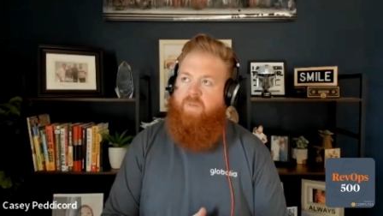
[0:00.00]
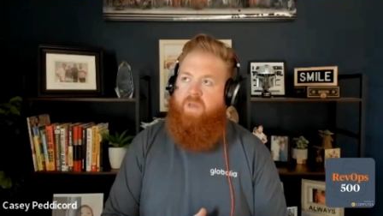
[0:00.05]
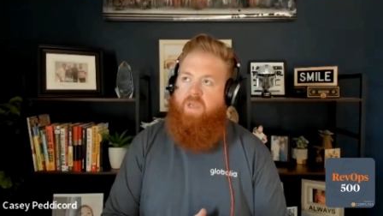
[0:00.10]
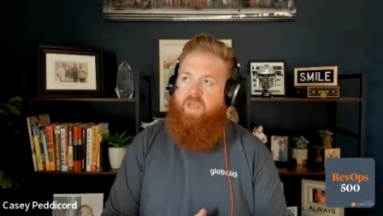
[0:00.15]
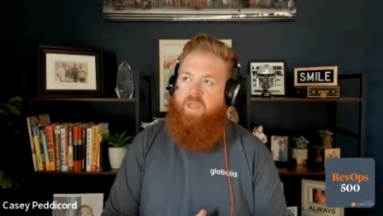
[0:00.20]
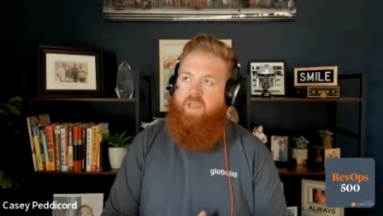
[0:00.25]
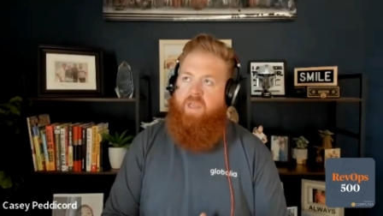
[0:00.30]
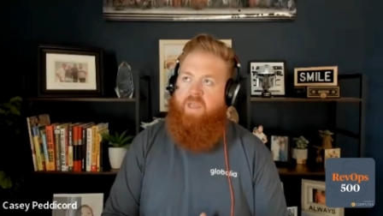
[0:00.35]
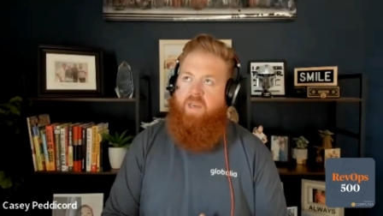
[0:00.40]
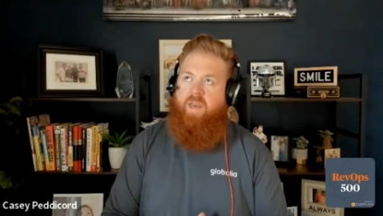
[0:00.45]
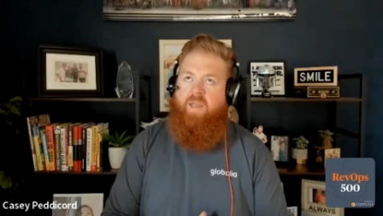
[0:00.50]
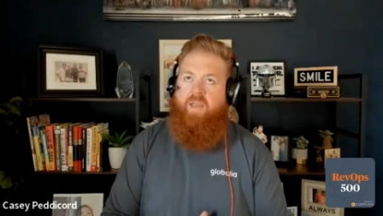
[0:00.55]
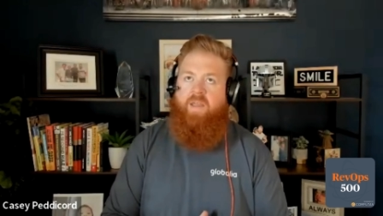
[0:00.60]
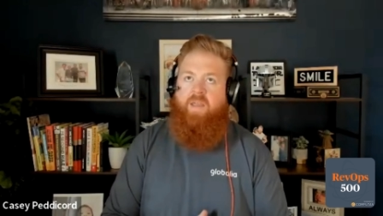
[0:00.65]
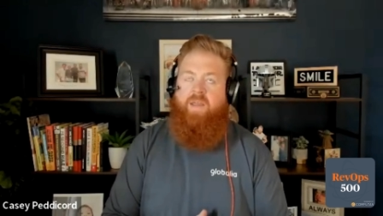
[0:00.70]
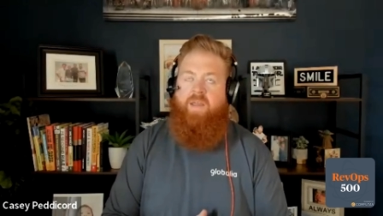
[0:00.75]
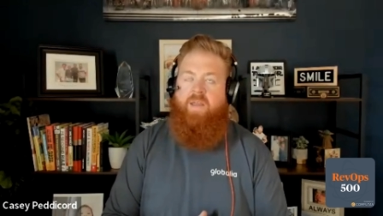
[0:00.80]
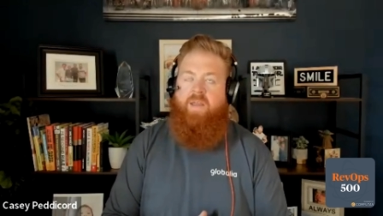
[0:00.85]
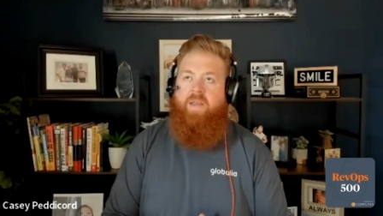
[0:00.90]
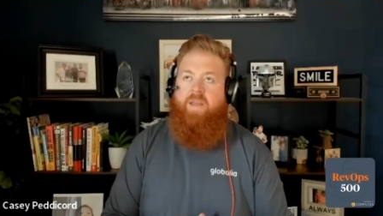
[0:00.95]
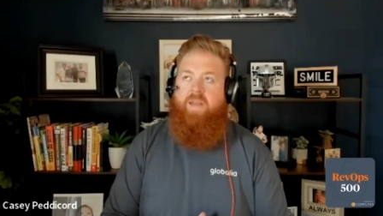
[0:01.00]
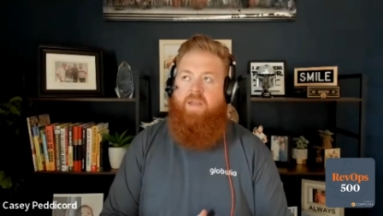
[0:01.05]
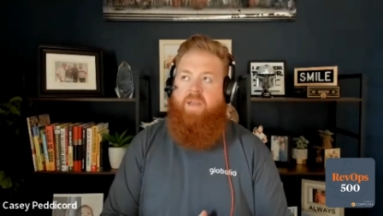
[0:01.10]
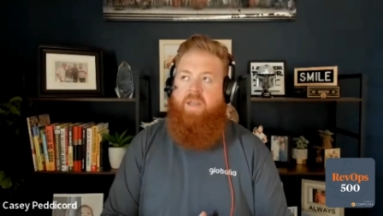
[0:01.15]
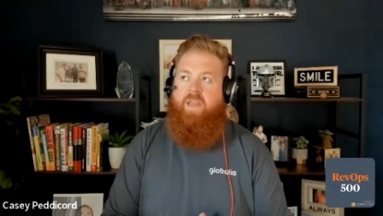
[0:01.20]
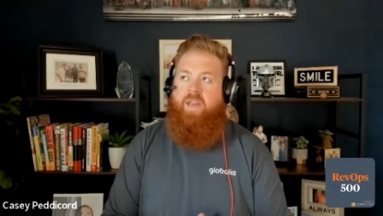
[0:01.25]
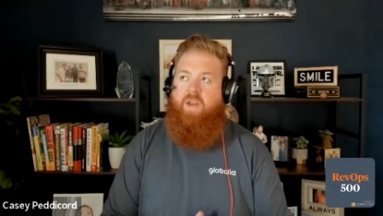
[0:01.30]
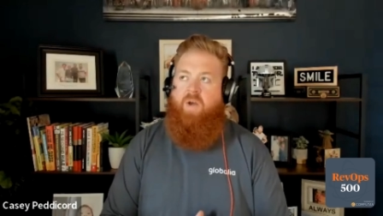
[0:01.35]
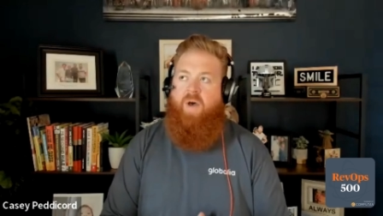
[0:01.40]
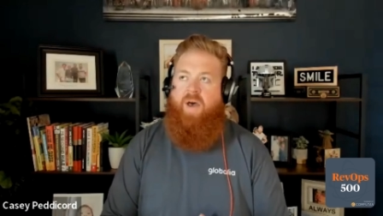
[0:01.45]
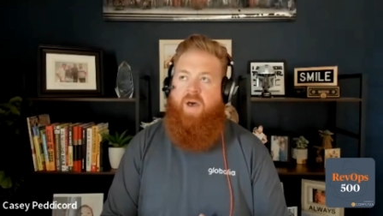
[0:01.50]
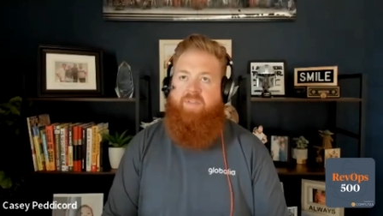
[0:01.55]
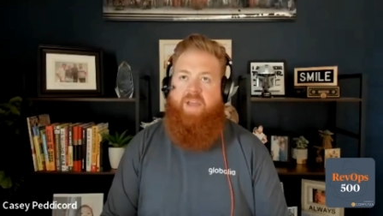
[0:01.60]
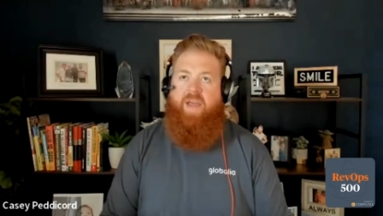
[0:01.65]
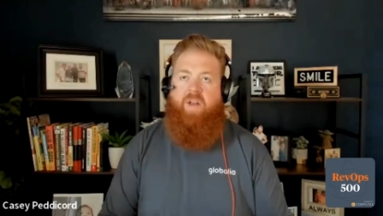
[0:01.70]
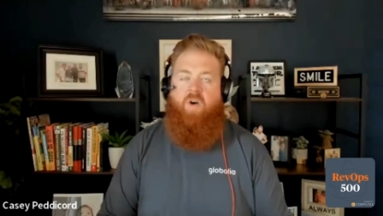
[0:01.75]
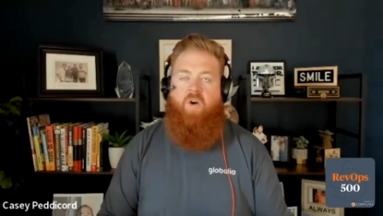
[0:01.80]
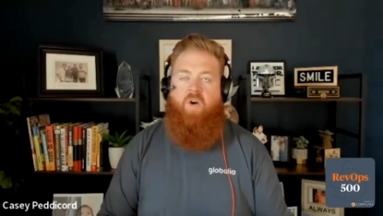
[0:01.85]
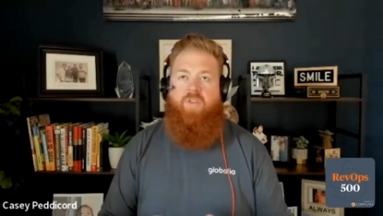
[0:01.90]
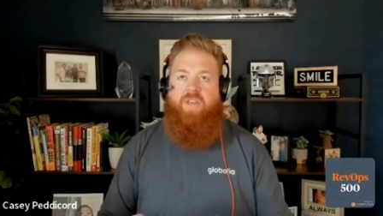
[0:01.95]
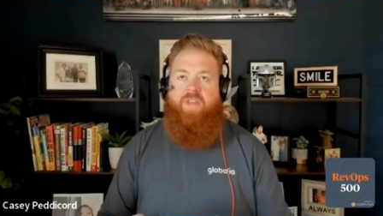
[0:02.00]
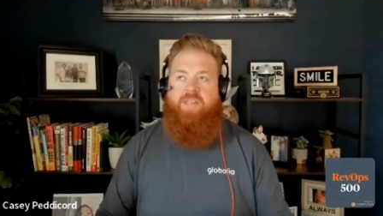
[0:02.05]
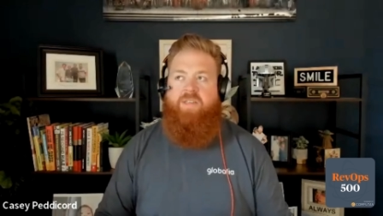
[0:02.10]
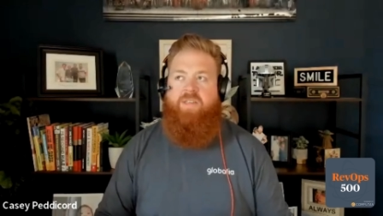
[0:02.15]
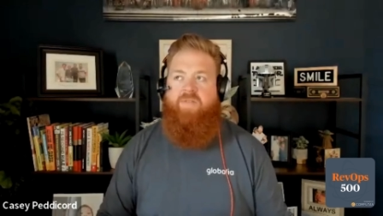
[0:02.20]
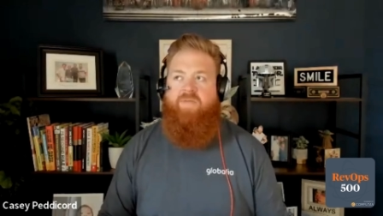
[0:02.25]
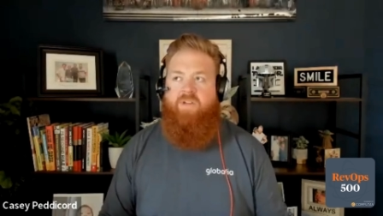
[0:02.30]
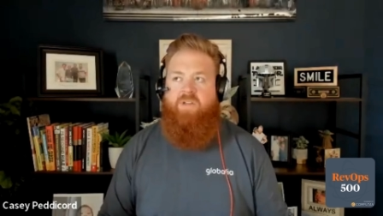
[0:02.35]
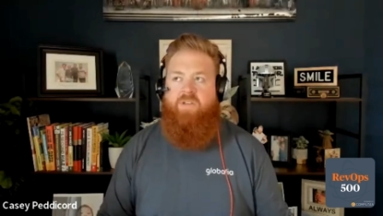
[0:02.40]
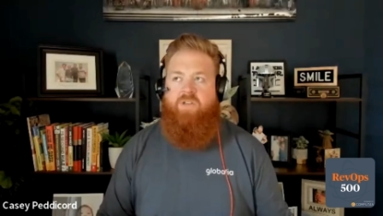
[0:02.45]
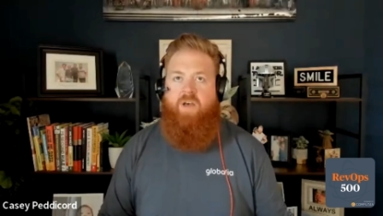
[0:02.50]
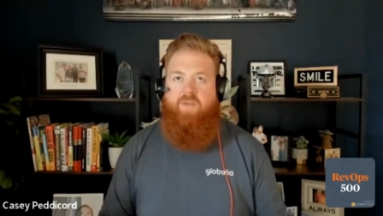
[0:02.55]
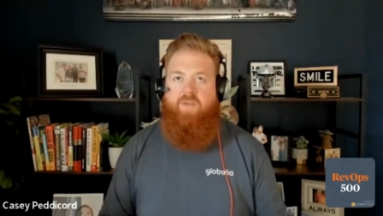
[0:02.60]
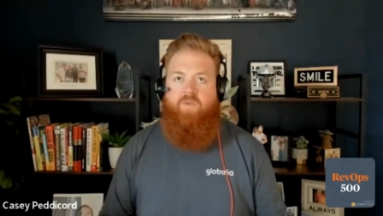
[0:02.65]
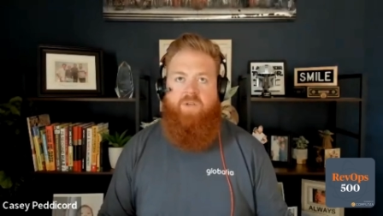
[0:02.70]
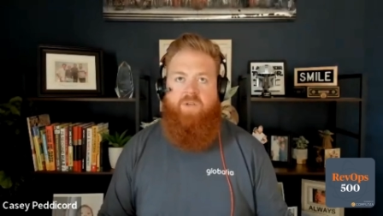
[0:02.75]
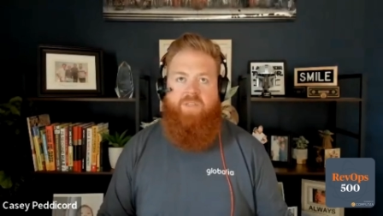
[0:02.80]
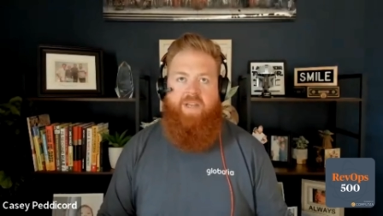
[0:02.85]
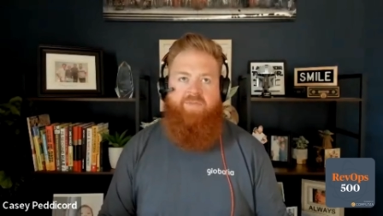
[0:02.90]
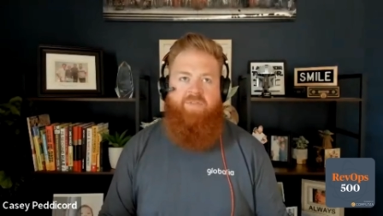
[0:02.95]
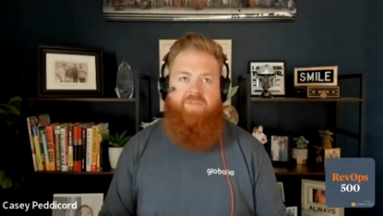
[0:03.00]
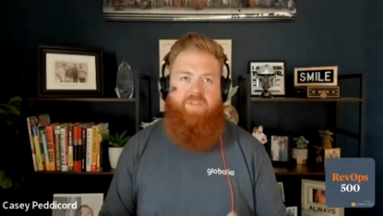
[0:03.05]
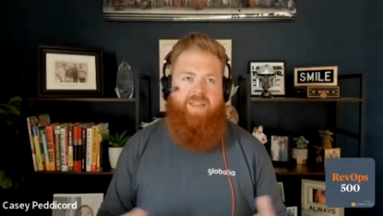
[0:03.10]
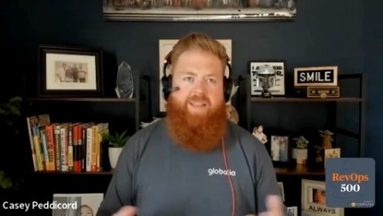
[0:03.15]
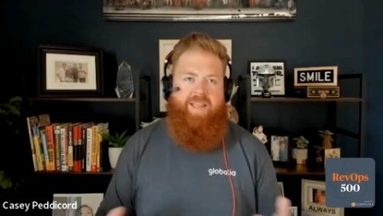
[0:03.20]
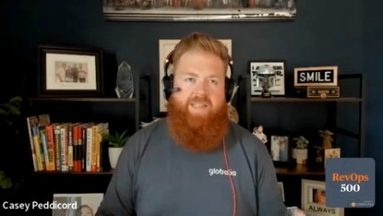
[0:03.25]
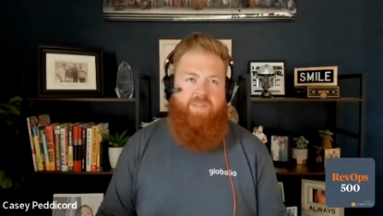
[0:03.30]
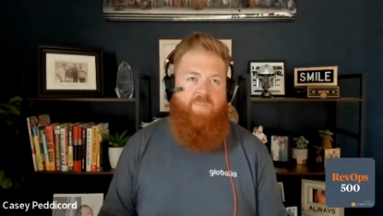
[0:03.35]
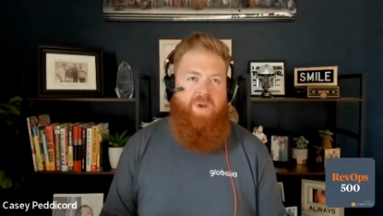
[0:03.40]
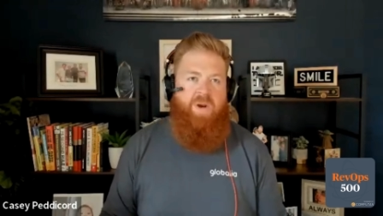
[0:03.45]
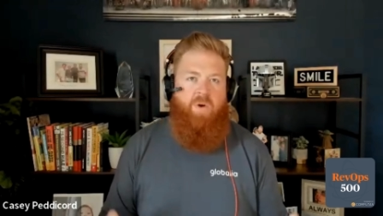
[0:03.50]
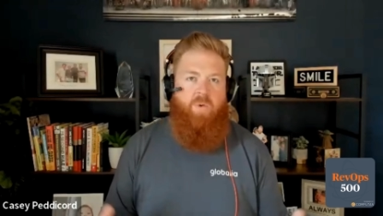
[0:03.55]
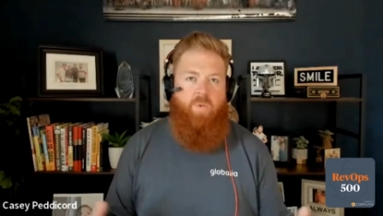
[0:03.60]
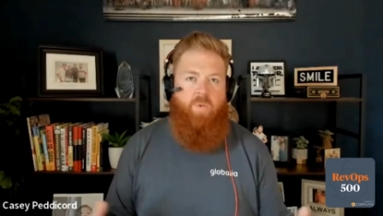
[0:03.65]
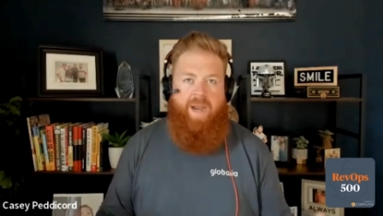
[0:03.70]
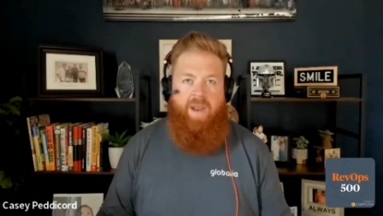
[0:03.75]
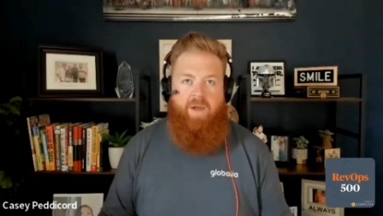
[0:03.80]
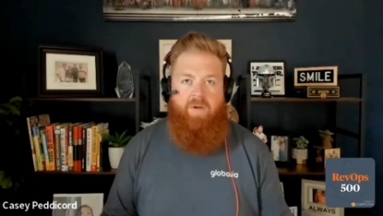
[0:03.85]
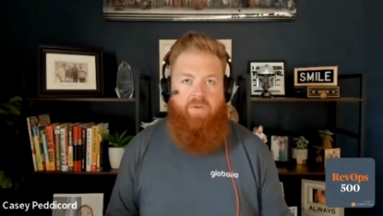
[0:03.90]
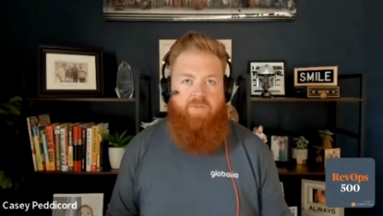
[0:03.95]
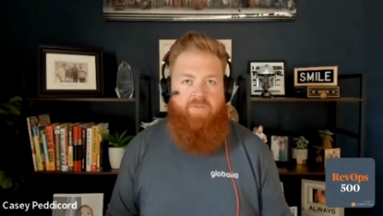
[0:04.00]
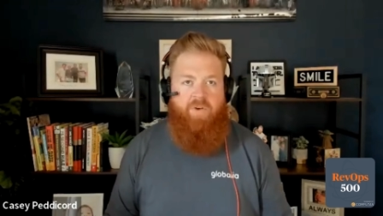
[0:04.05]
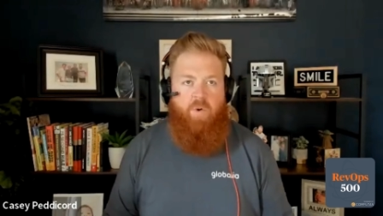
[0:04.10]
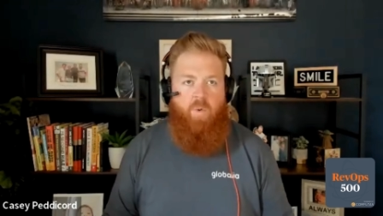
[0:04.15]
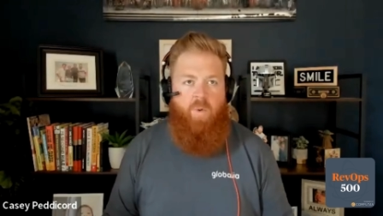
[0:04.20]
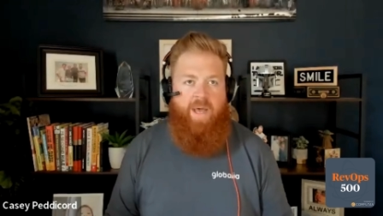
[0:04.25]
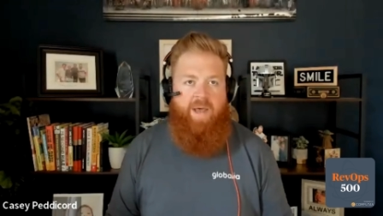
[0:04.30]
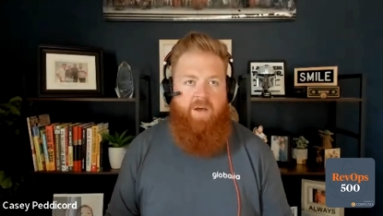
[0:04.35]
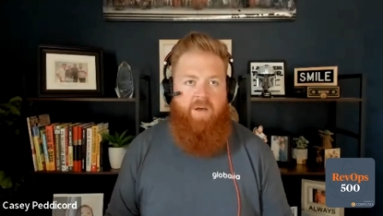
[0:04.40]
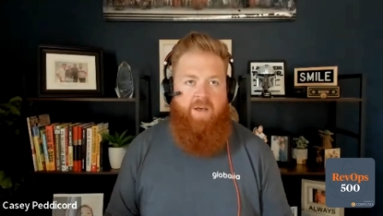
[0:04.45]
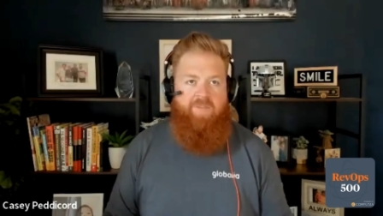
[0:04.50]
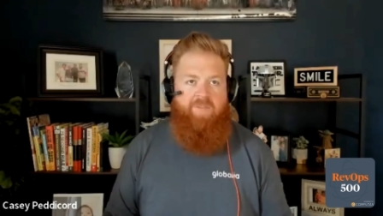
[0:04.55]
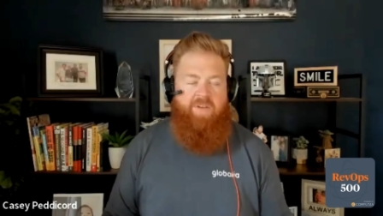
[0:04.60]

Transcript: I've got all these different softwares, and I feel like that's been around for a while.